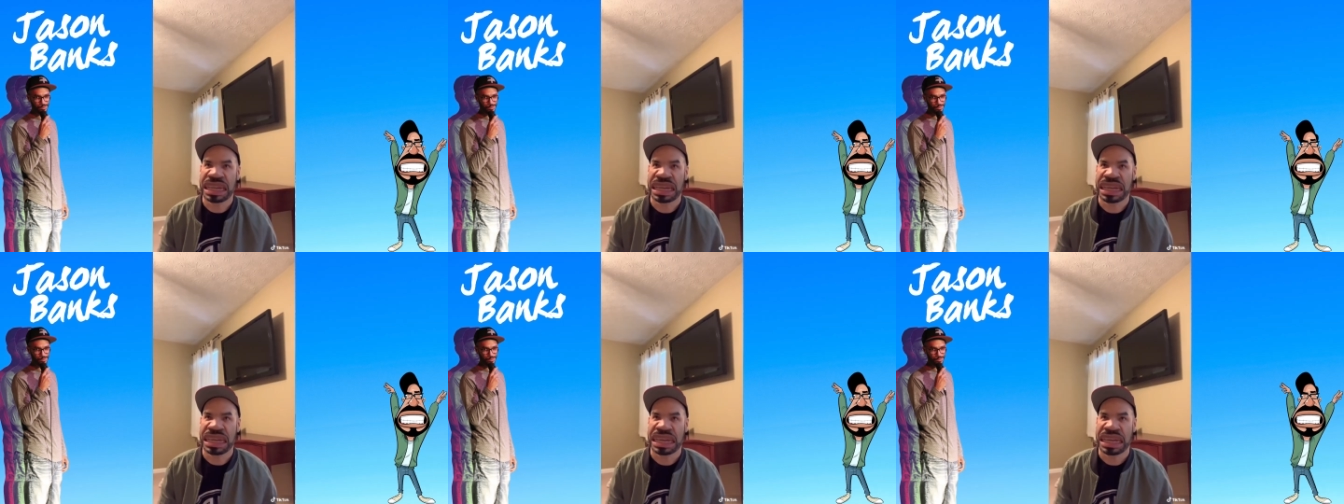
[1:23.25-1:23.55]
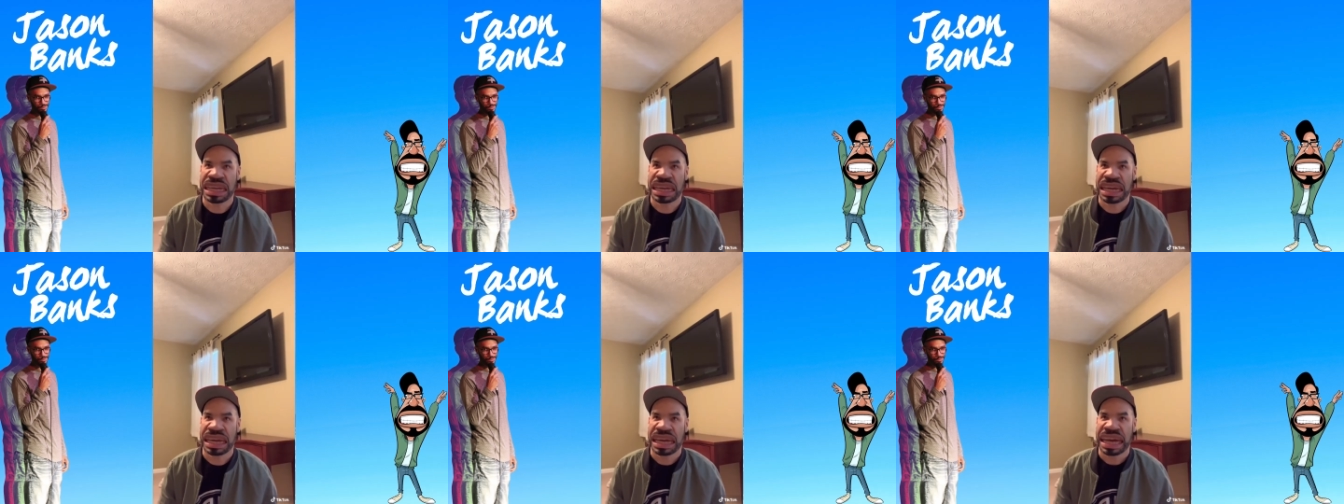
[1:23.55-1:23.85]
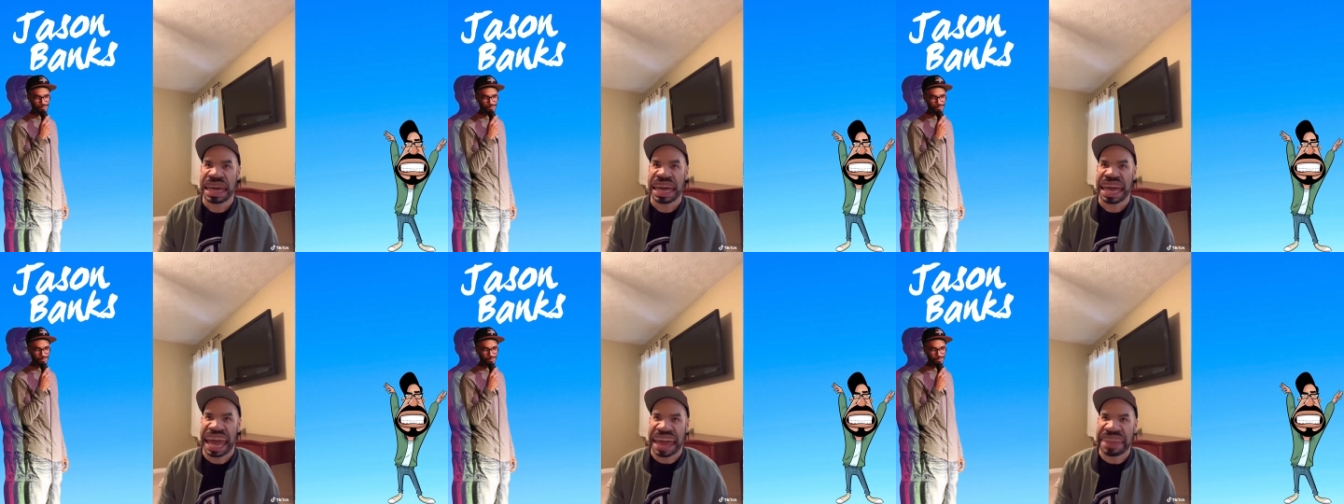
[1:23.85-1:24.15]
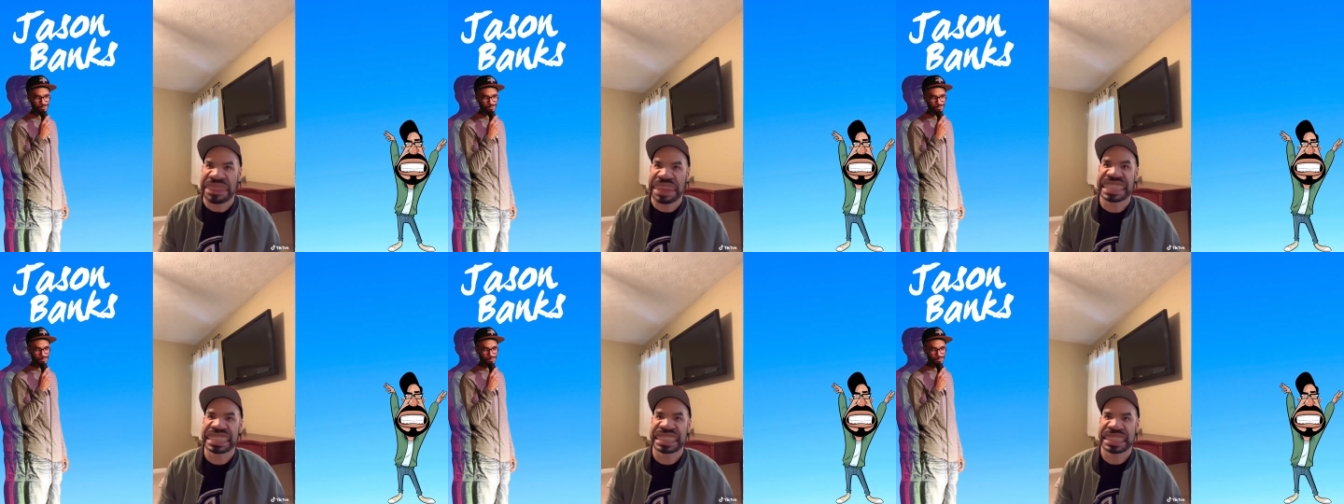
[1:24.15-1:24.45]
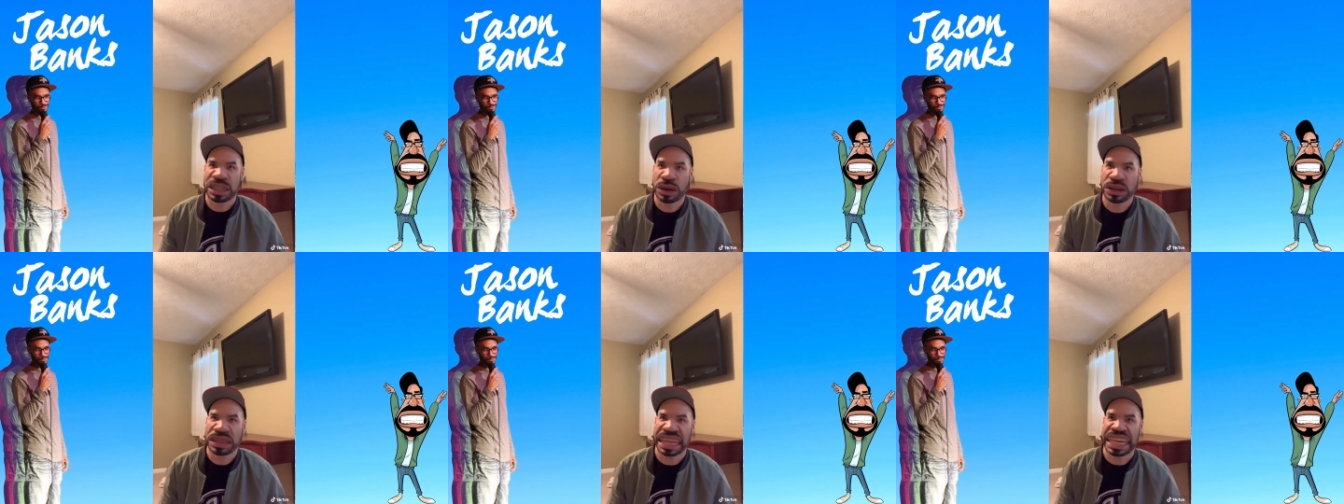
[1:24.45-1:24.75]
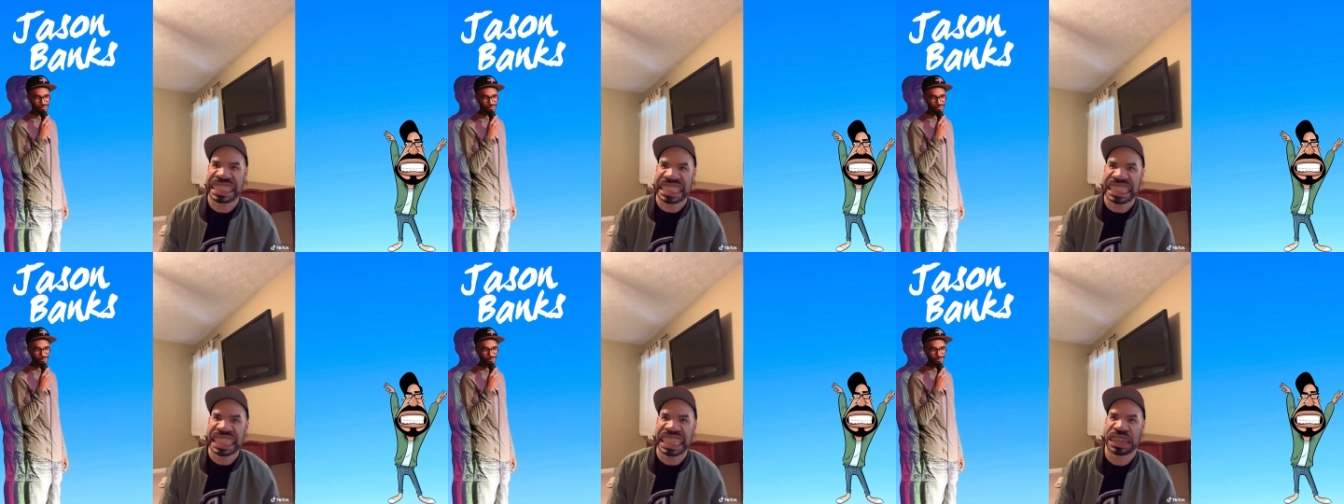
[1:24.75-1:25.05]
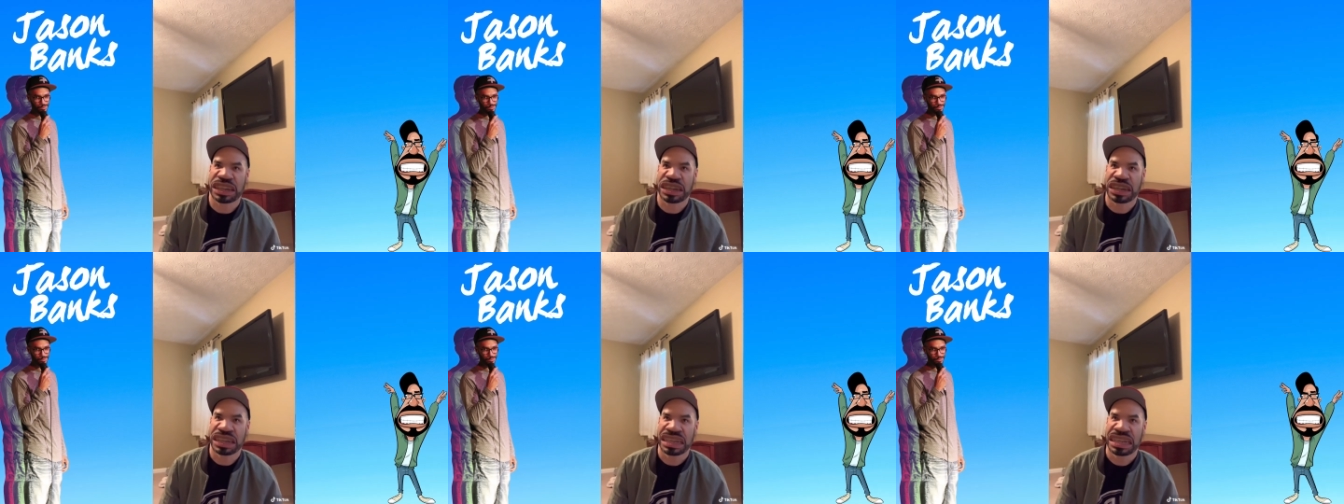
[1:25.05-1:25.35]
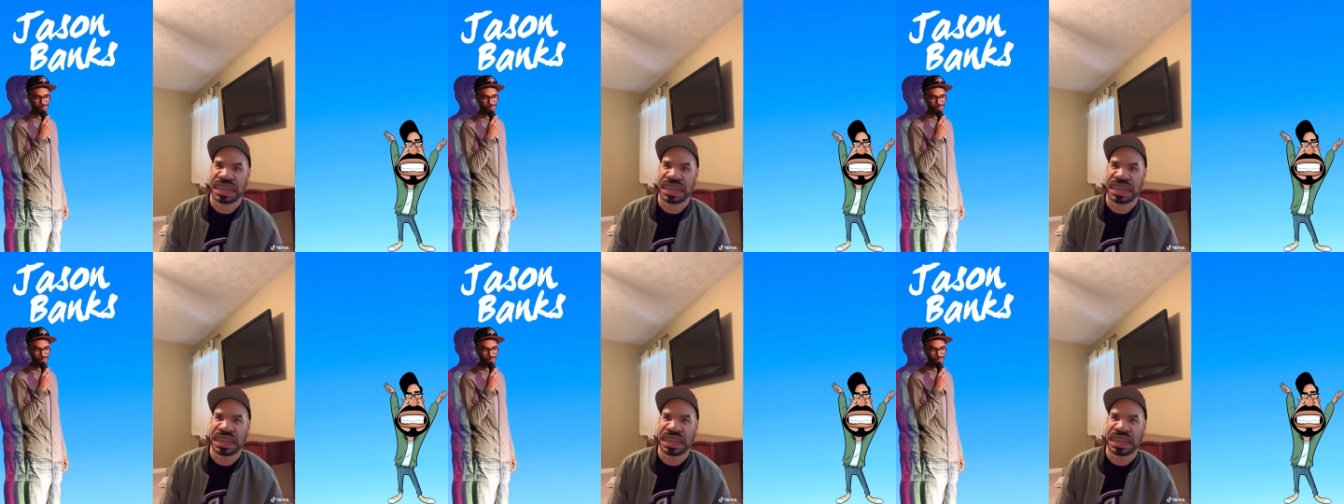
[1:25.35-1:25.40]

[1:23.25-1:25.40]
No, I'm just saying. And that they still let it cheer.